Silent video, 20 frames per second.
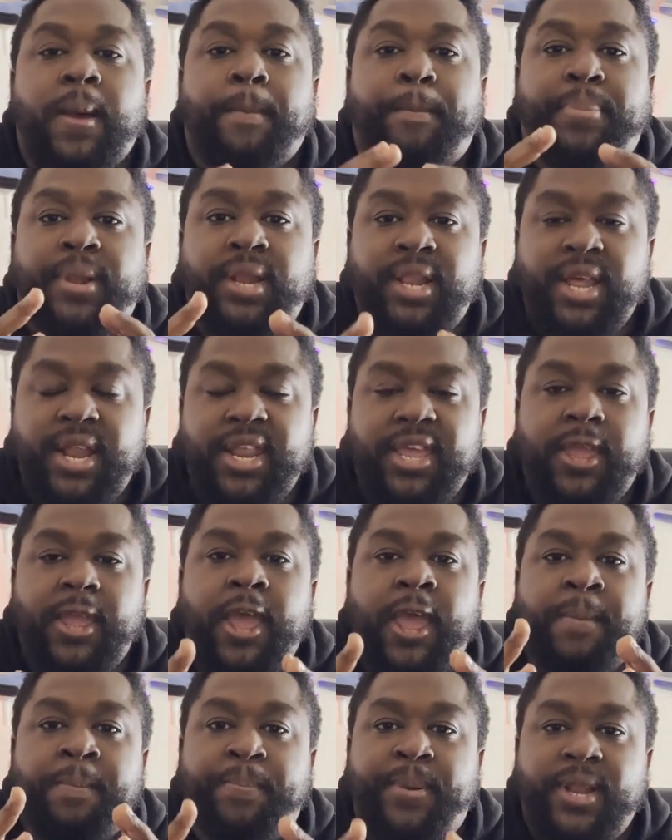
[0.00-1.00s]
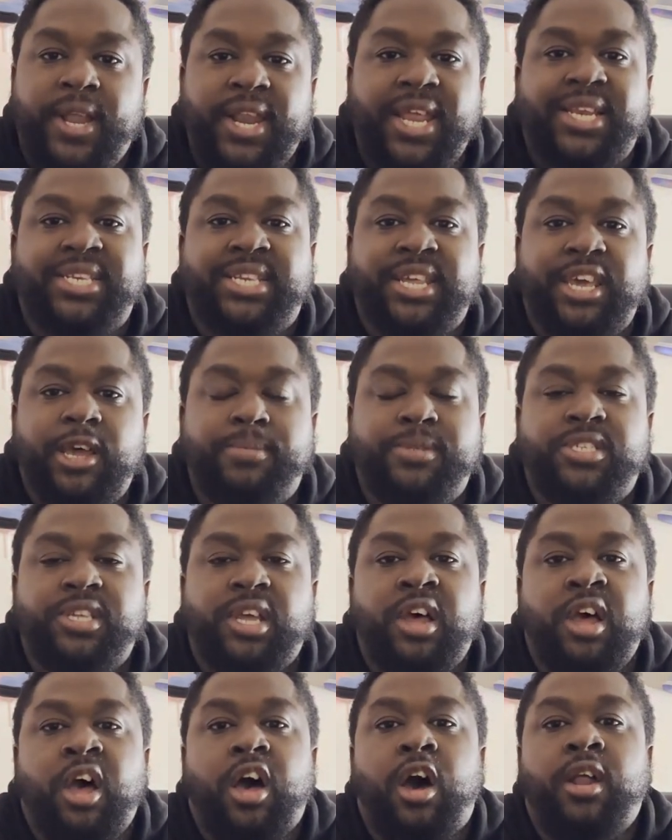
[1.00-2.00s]
plenty tips
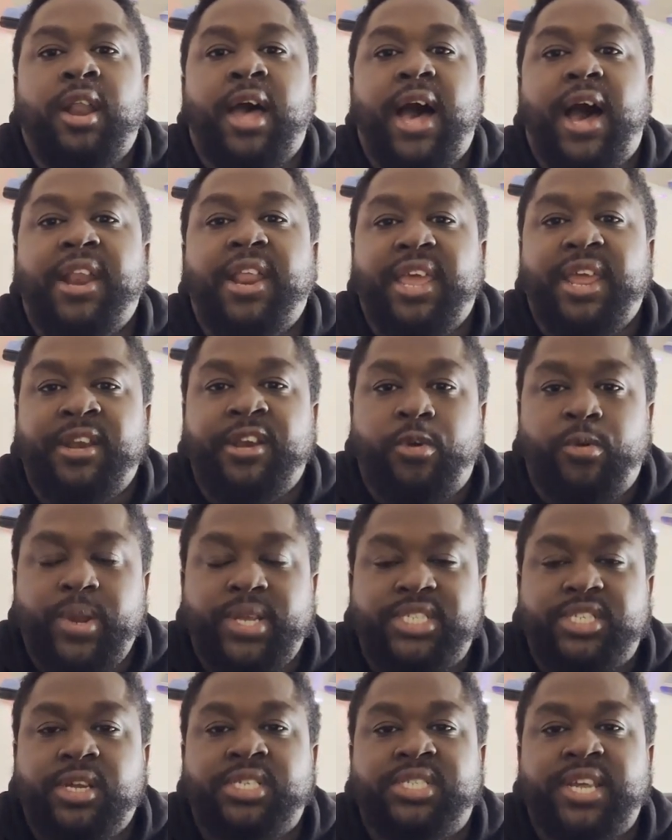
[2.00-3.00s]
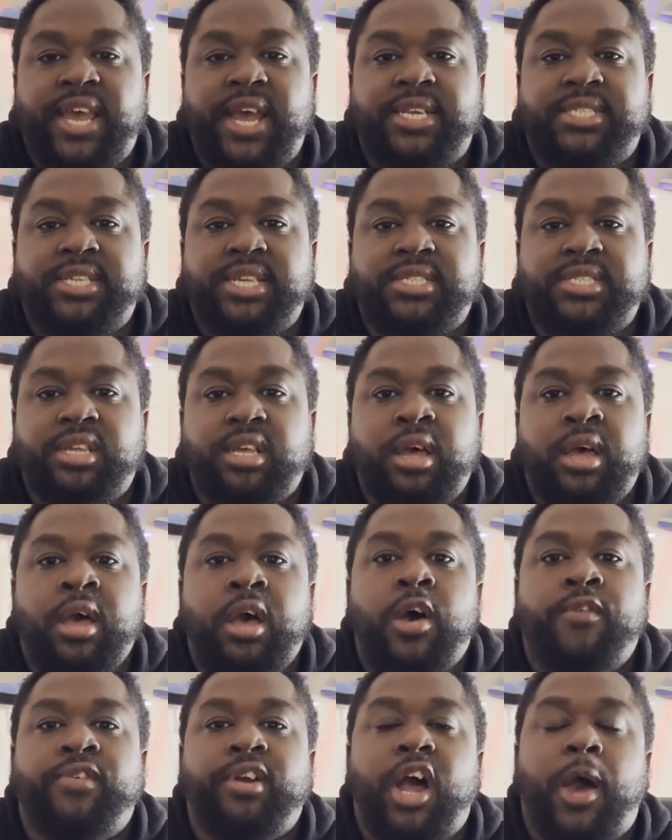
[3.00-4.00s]
on how to increase your chances
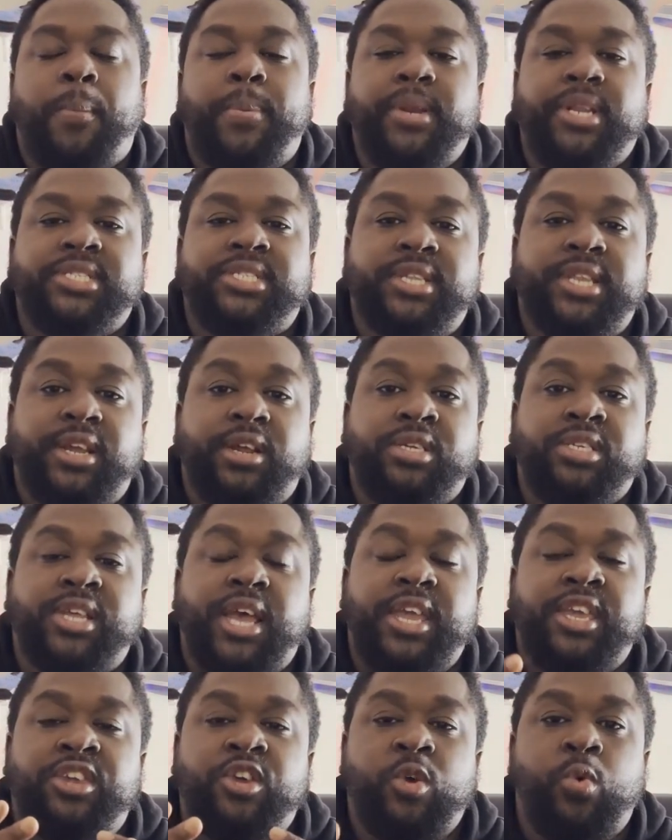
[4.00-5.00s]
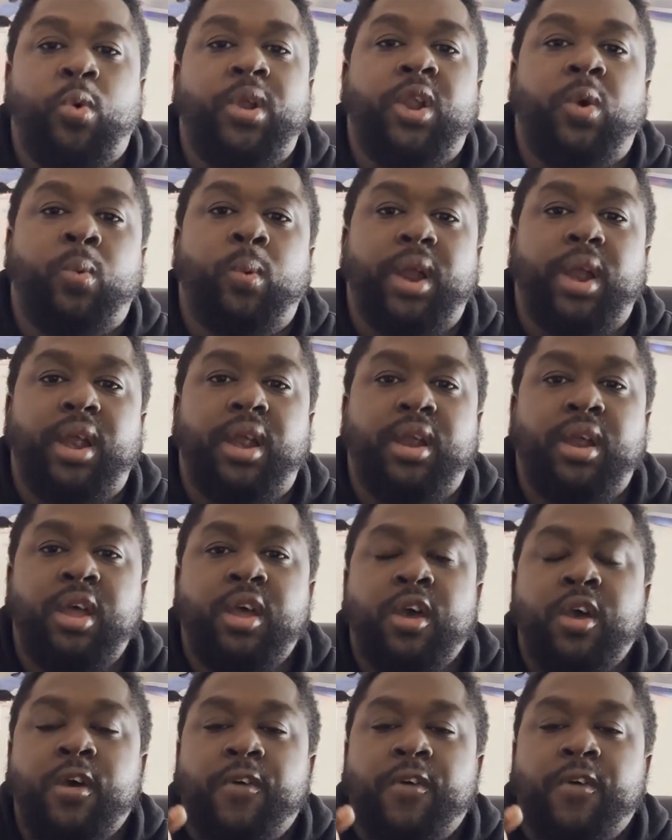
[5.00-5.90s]
of copping the sneakers that you want to wear